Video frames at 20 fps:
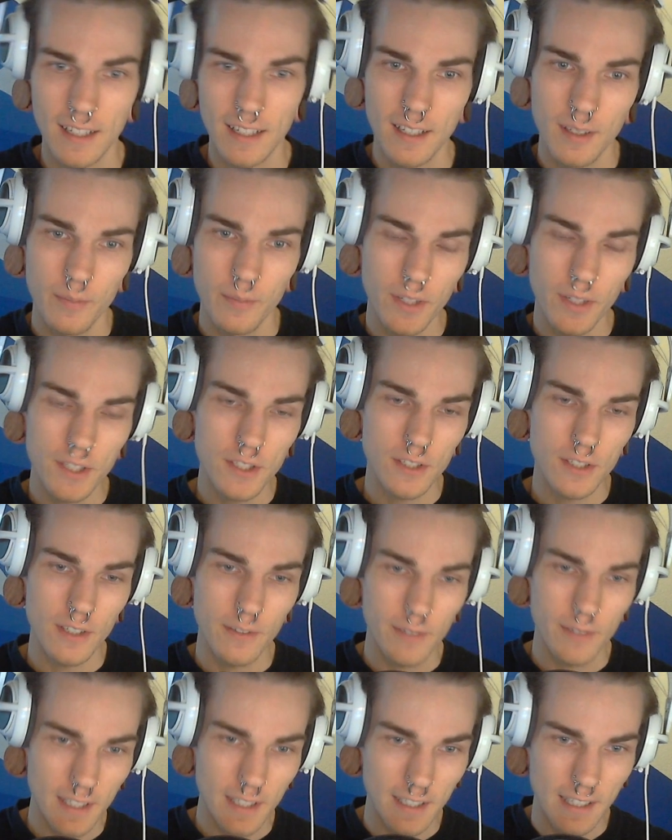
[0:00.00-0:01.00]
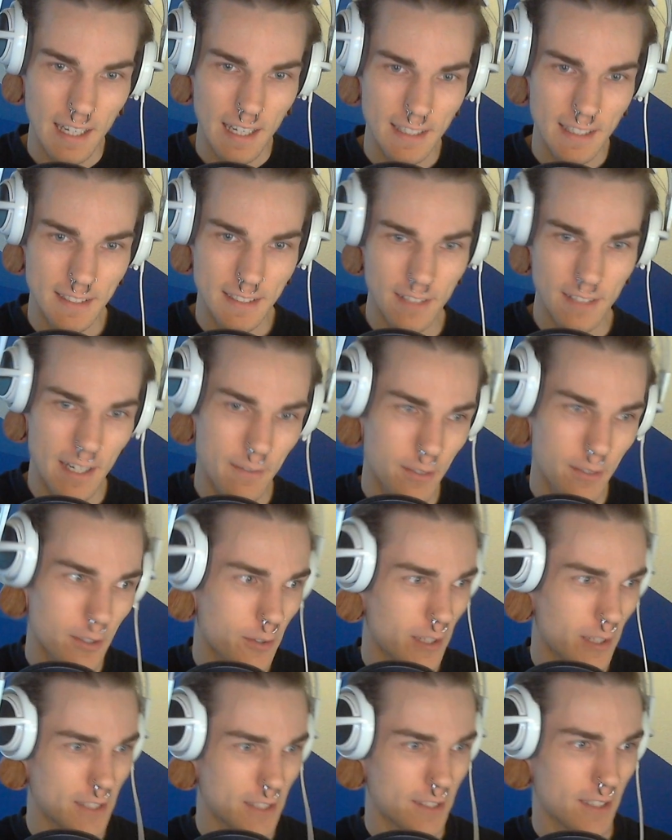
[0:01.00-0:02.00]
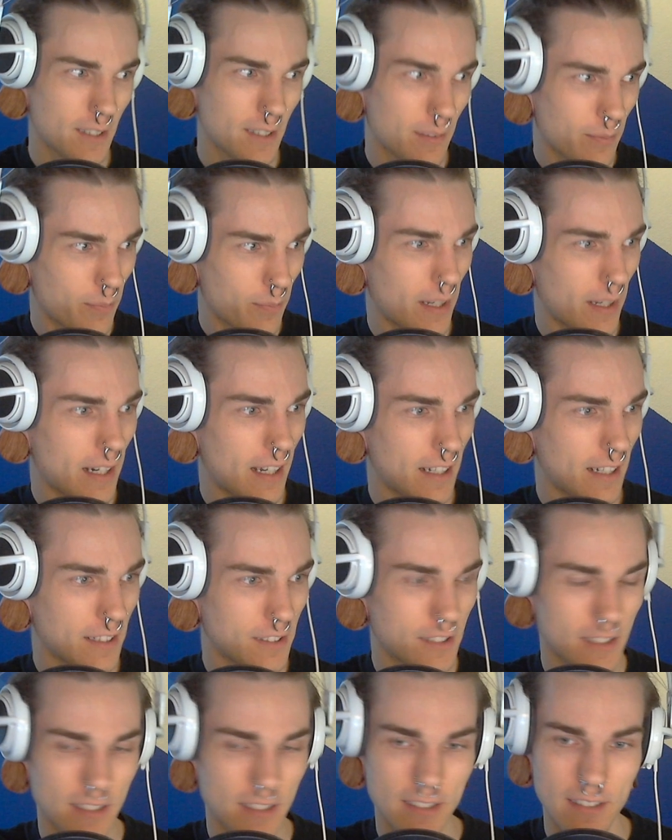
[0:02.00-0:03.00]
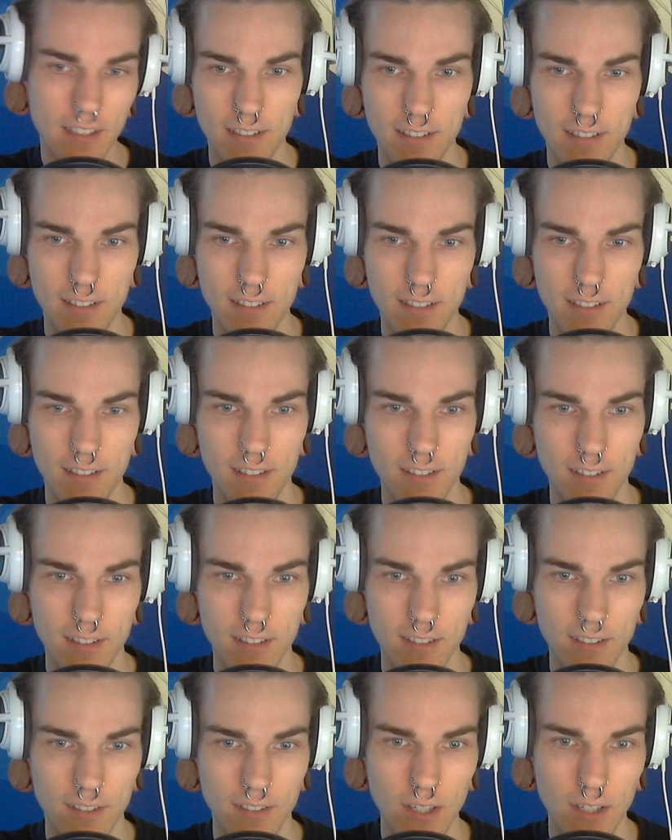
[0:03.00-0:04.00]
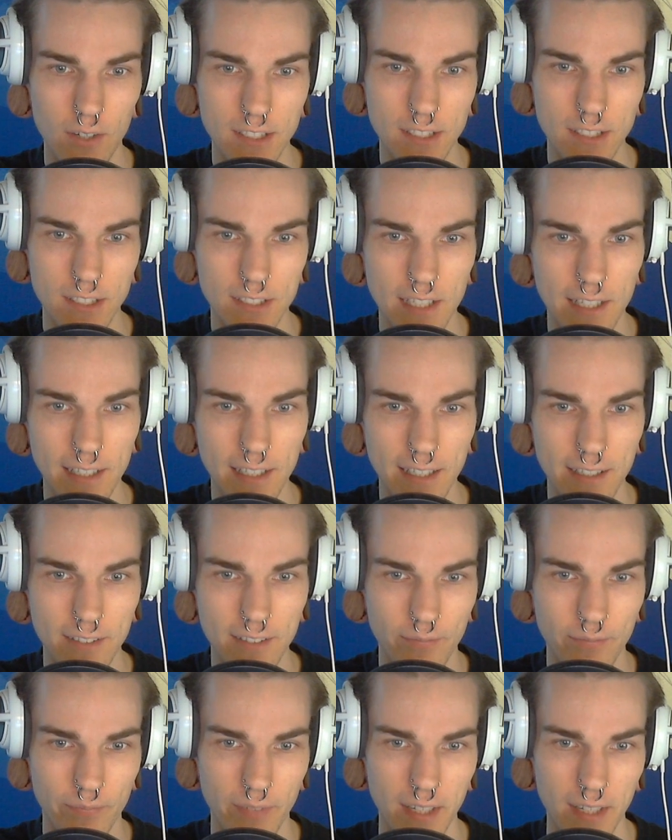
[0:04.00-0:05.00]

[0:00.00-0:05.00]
Not sure if I can answer every question, but I'll just go and start now.